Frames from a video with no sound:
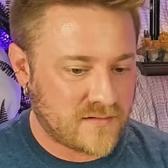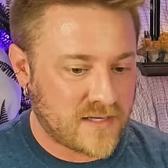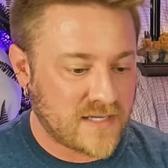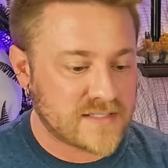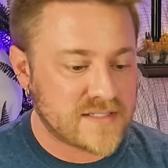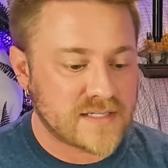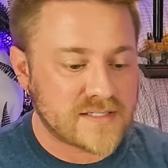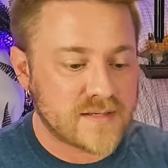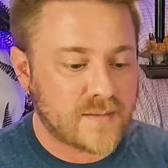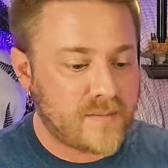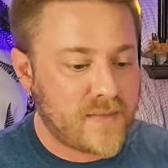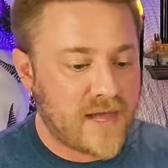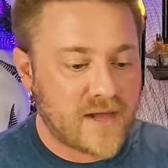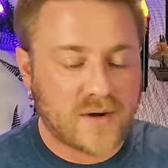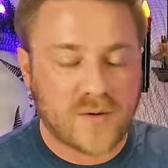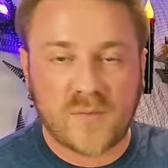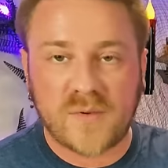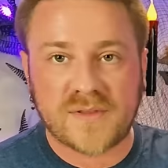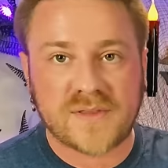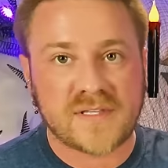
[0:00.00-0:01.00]
It doesn't
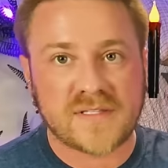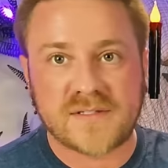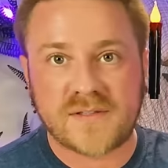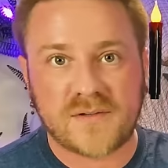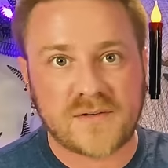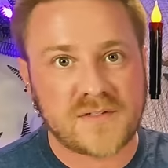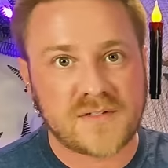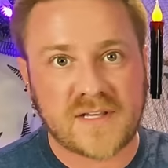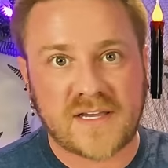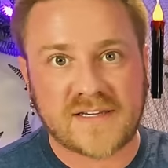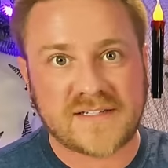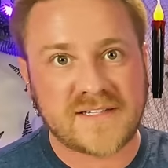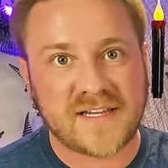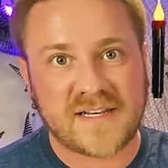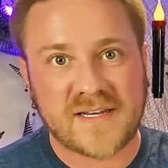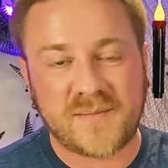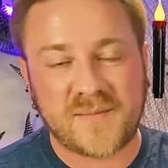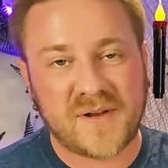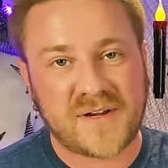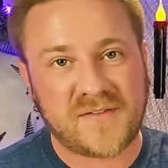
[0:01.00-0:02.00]
matter what this looks like to
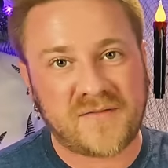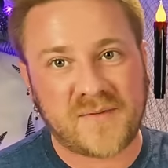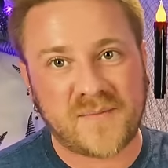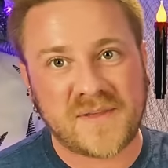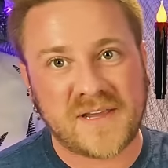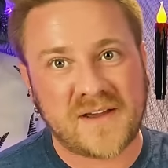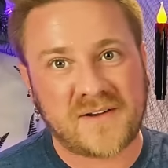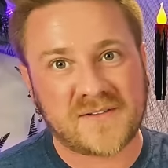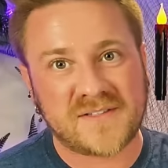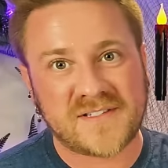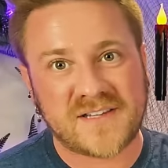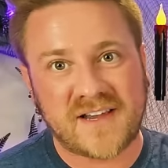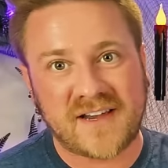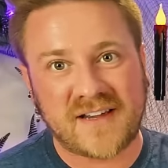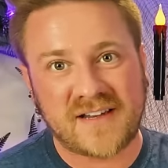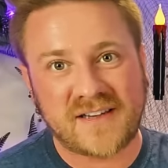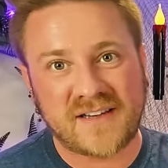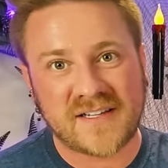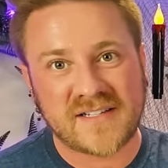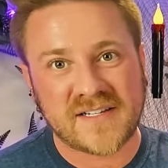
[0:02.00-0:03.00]
anybody from the
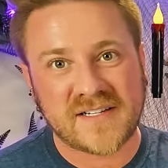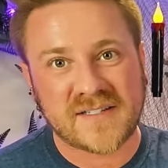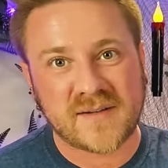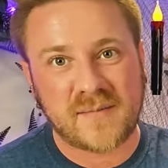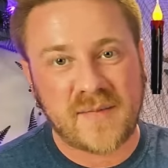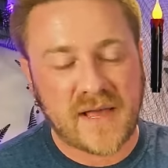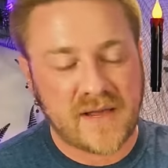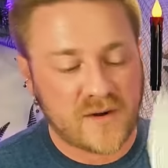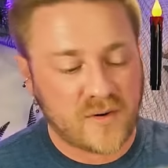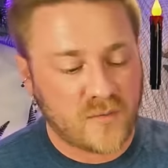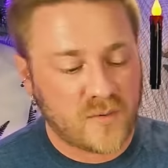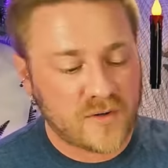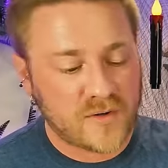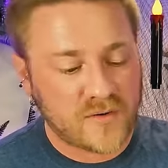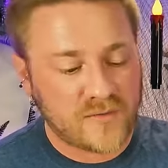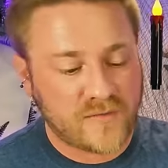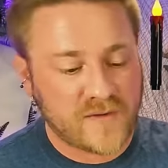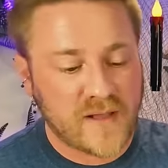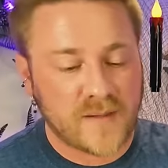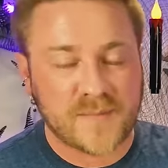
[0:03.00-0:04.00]
outside. It doesn't matter what
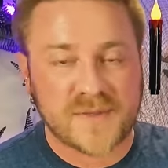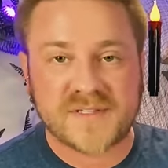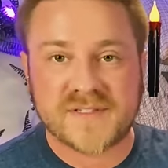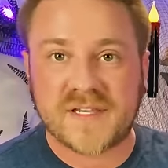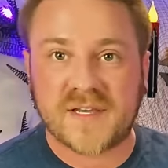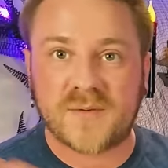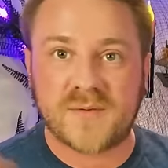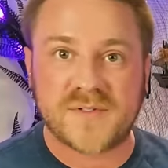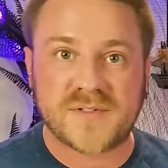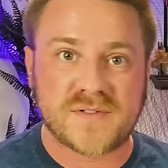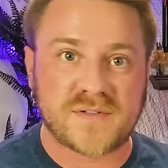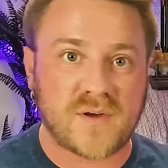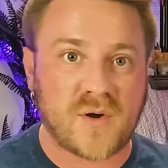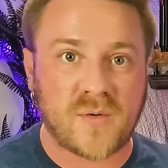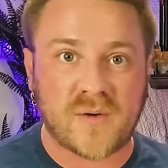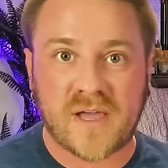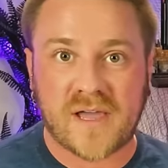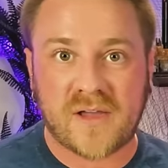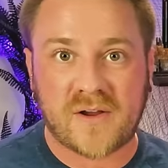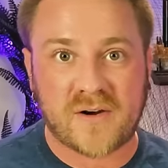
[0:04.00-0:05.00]
your family said was
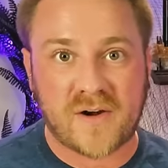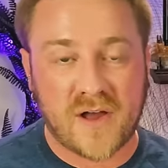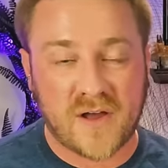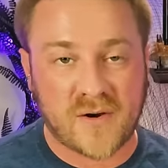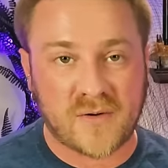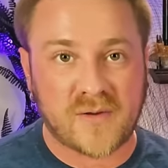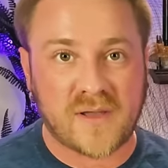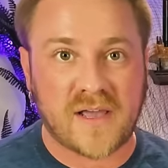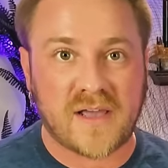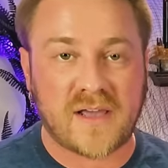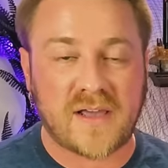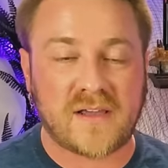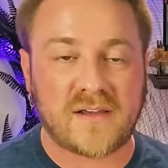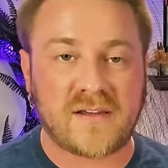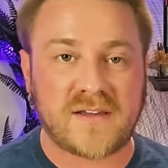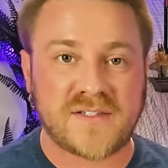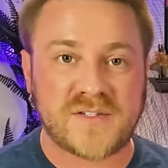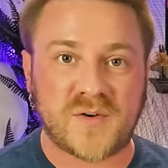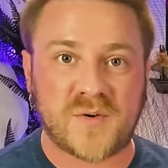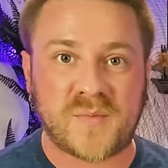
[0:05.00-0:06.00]
okay or not okay
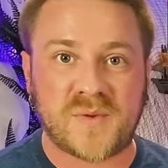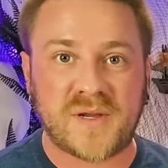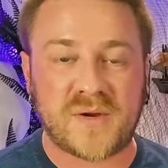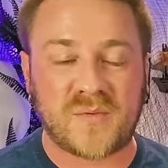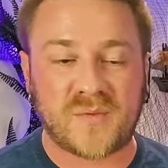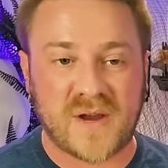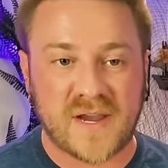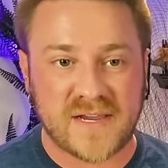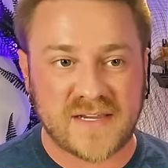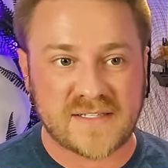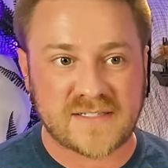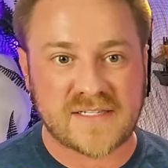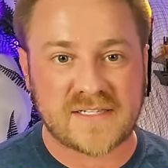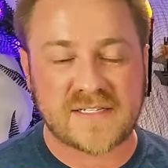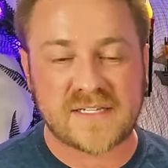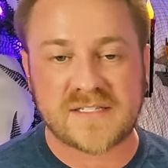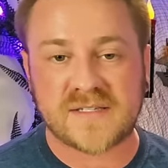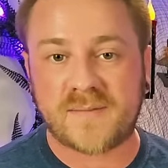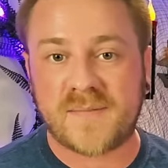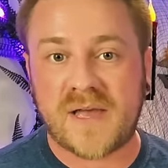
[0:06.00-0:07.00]
as you're being raised. It
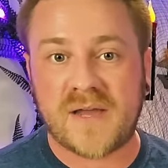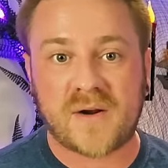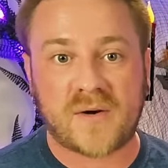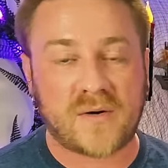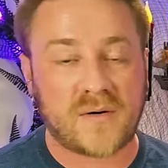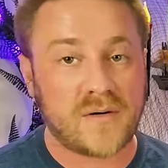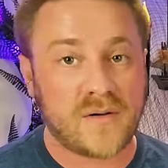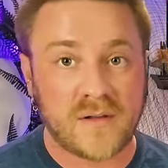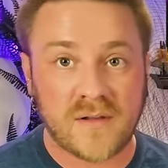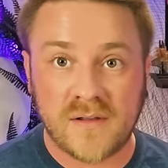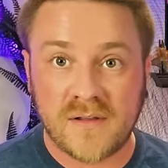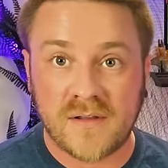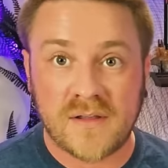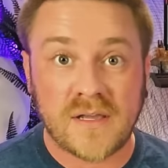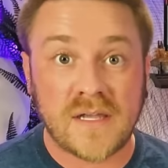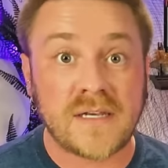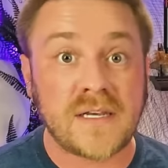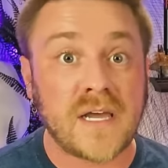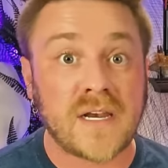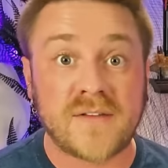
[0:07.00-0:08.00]
doesn't matter,
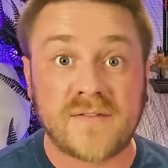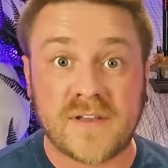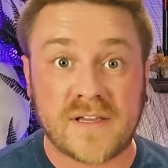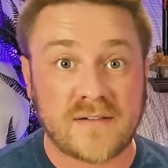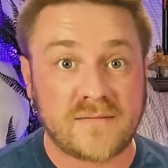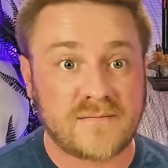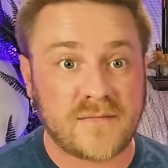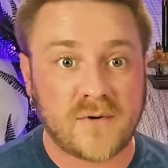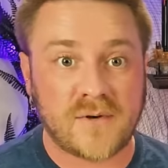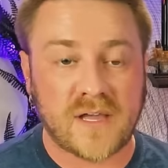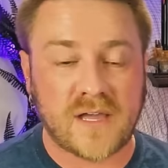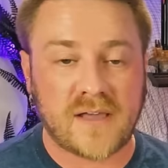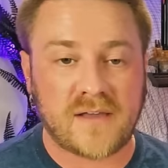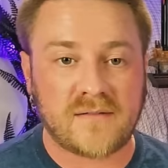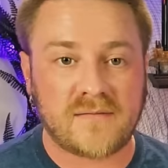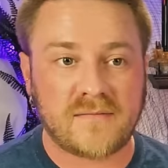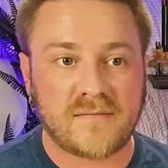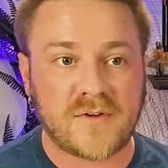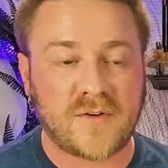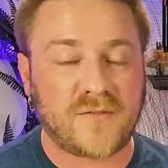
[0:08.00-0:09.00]
none of it,
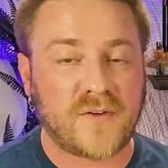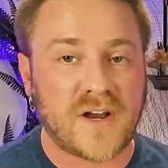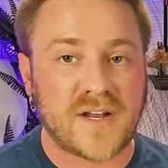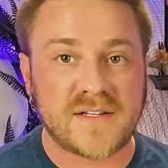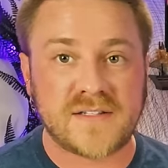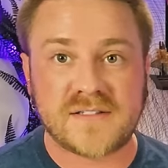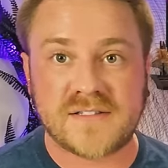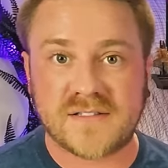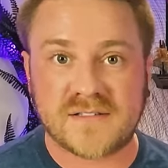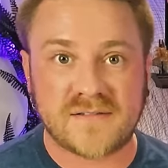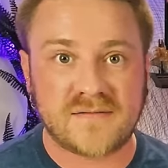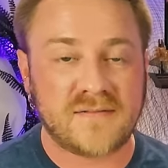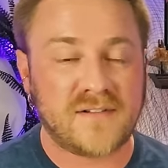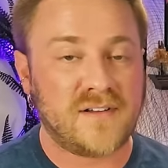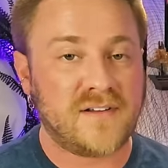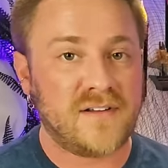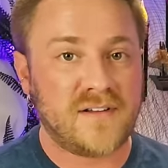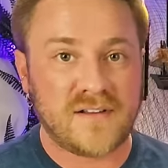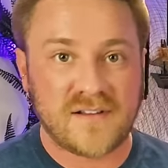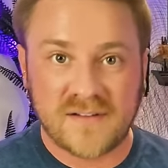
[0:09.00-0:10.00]
okay? Your friends,
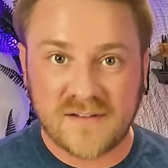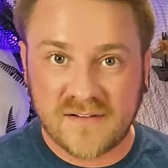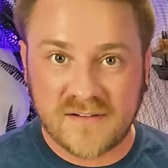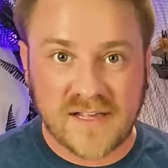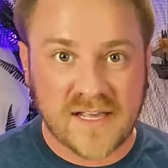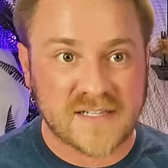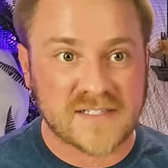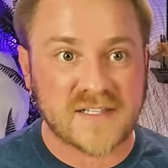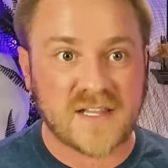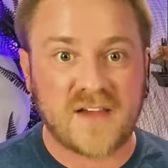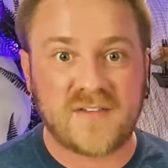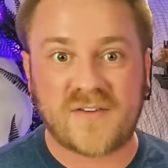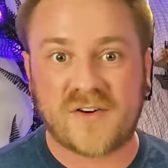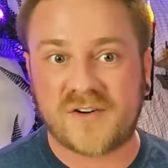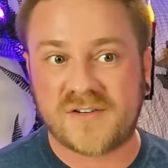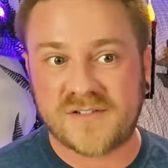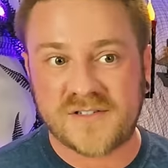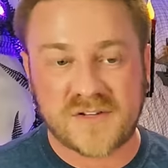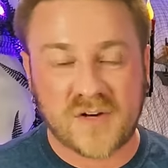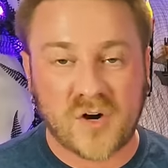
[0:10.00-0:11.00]

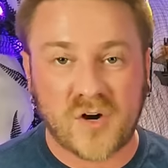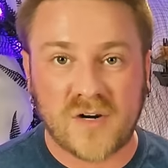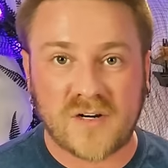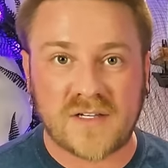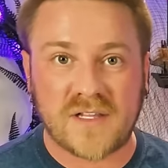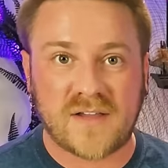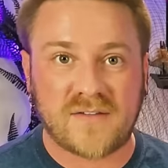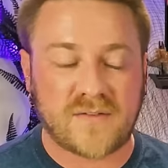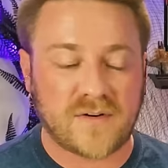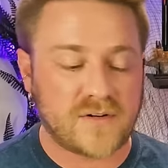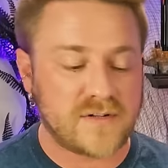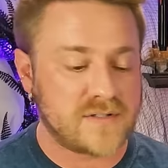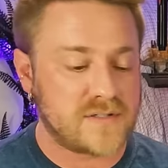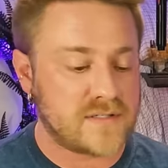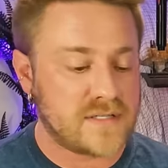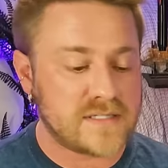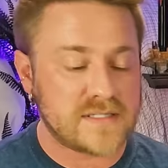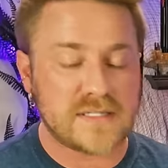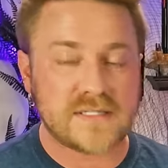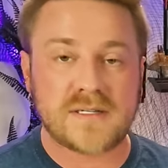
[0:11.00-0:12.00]
ex-lovers, current lovers,
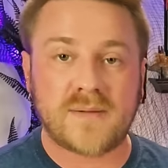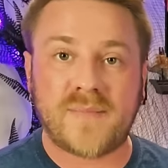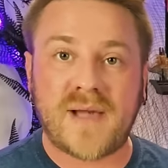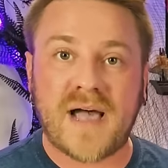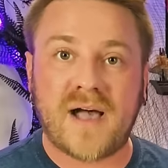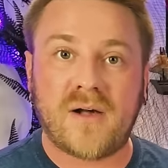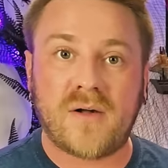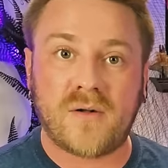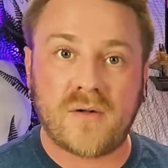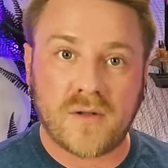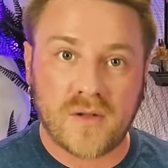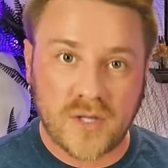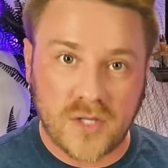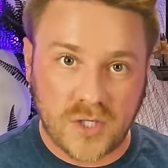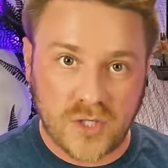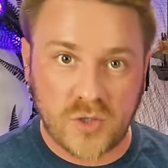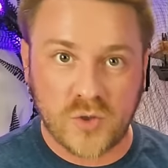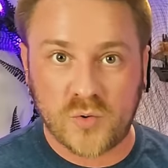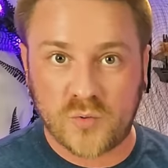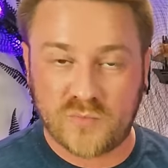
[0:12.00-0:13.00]
this is about
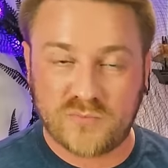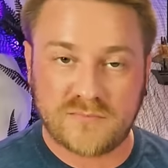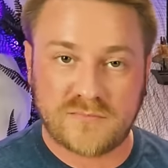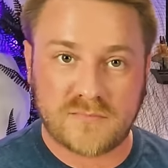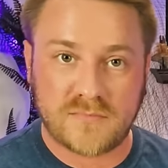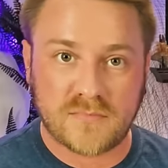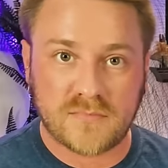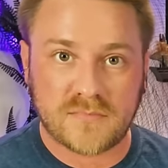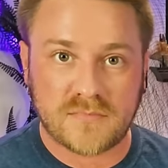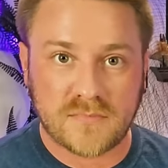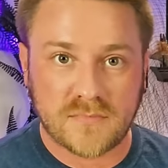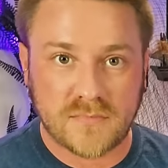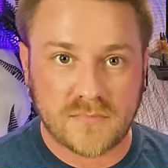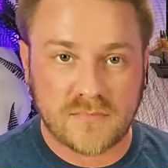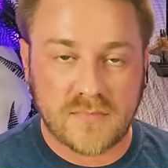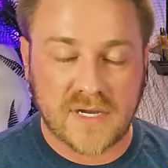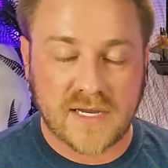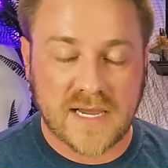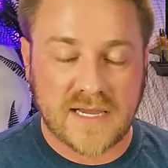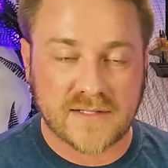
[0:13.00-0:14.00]
you,
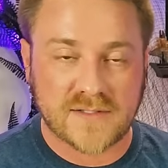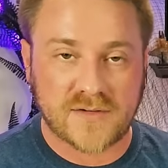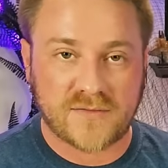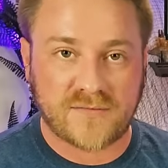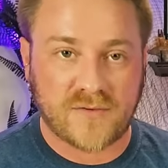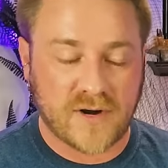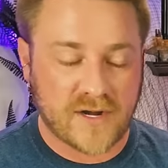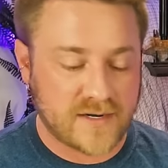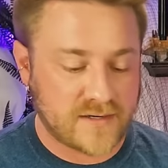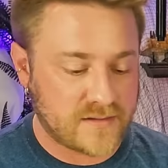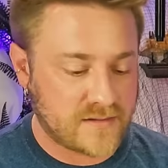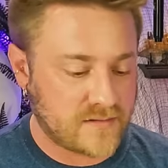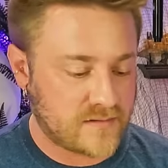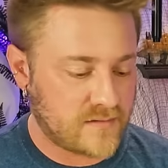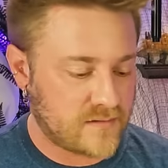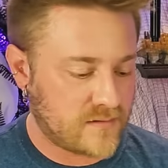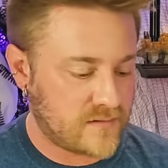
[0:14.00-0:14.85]
my Cancer friend.